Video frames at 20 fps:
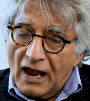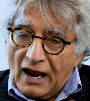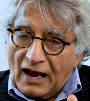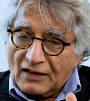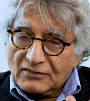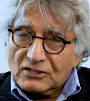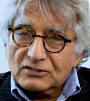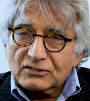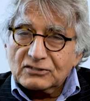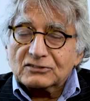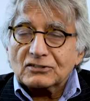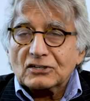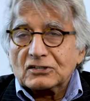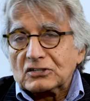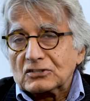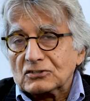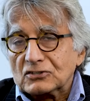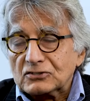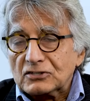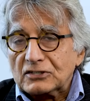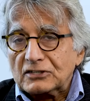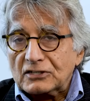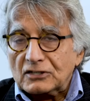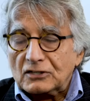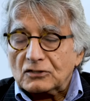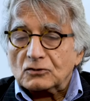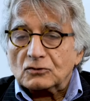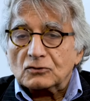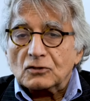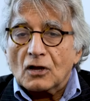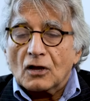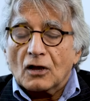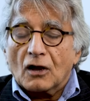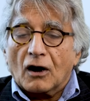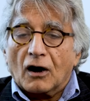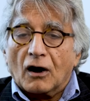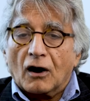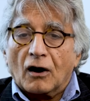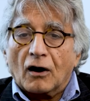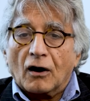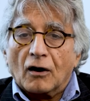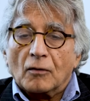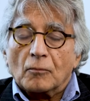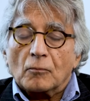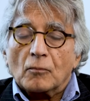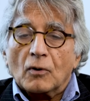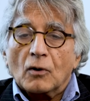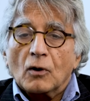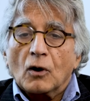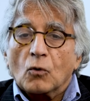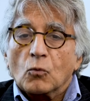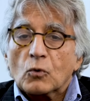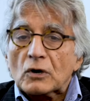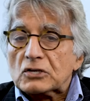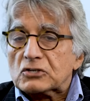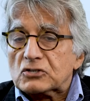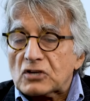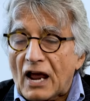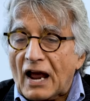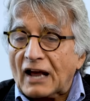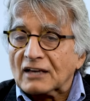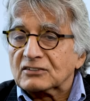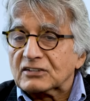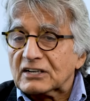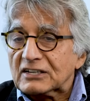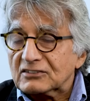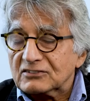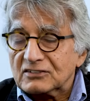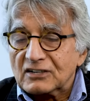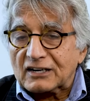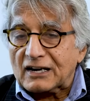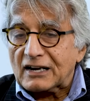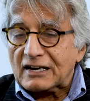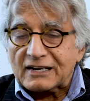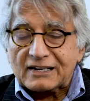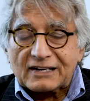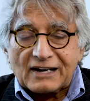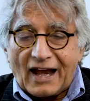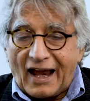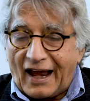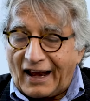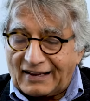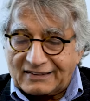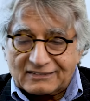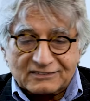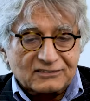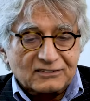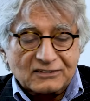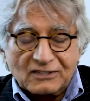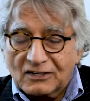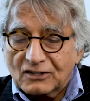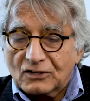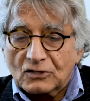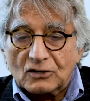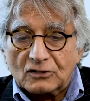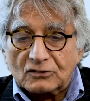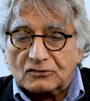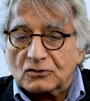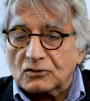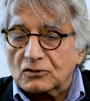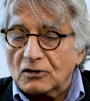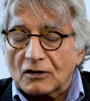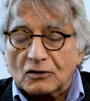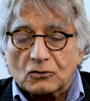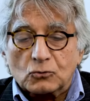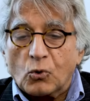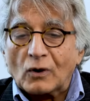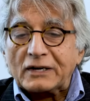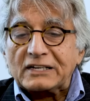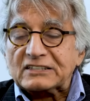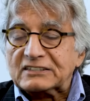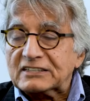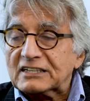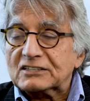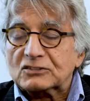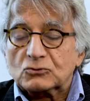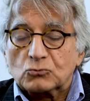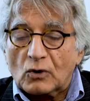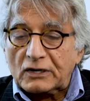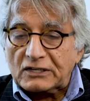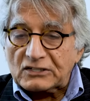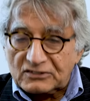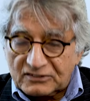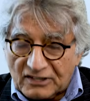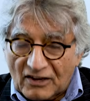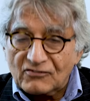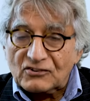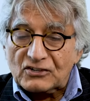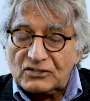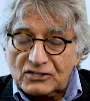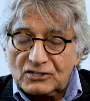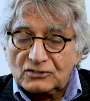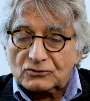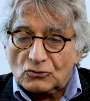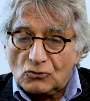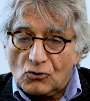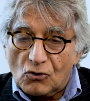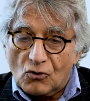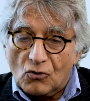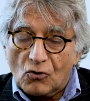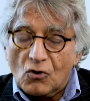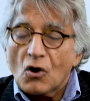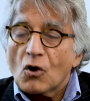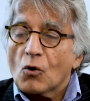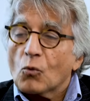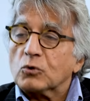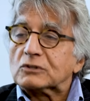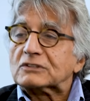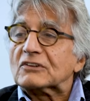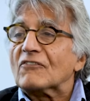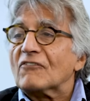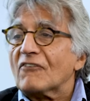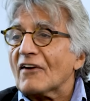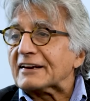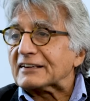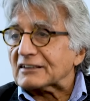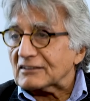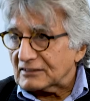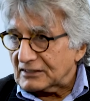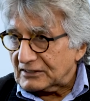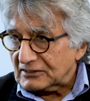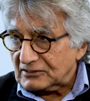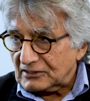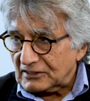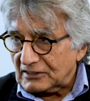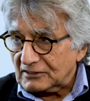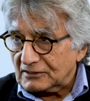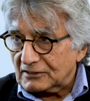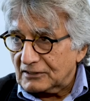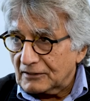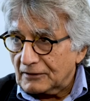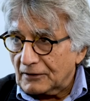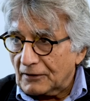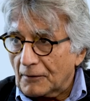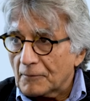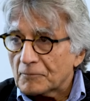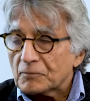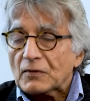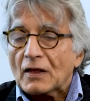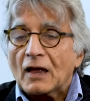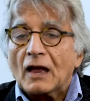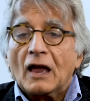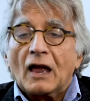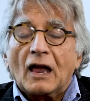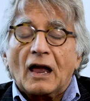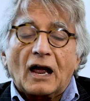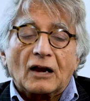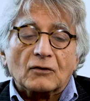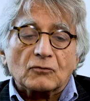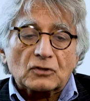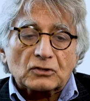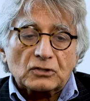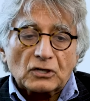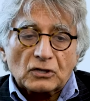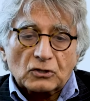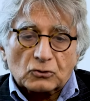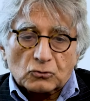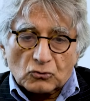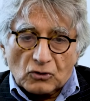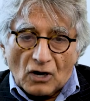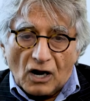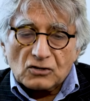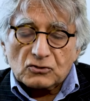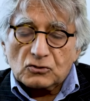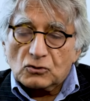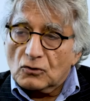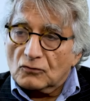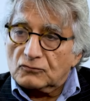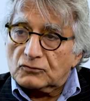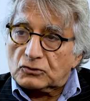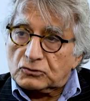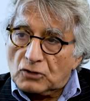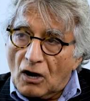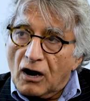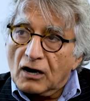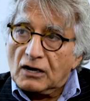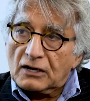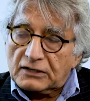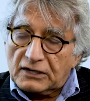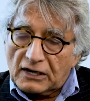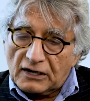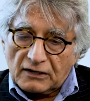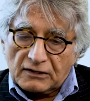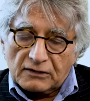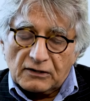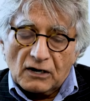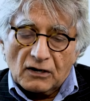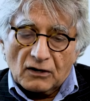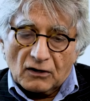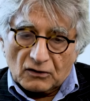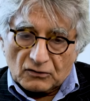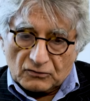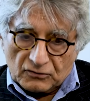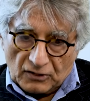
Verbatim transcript: And this is the disease um, which, as recently as uh, 26, 27 years ago was a fatal disease. You know? And with the introduction of the targeted uh,